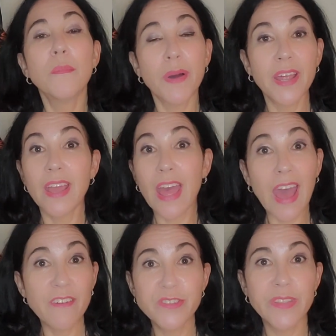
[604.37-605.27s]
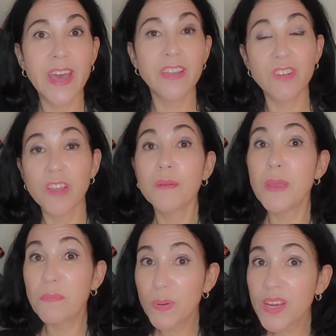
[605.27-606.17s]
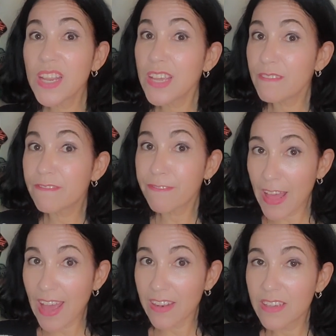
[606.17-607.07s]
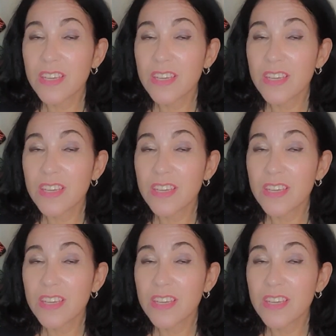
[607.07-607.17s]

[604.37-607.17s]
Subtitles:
But after that, you're gonna be pretty flat.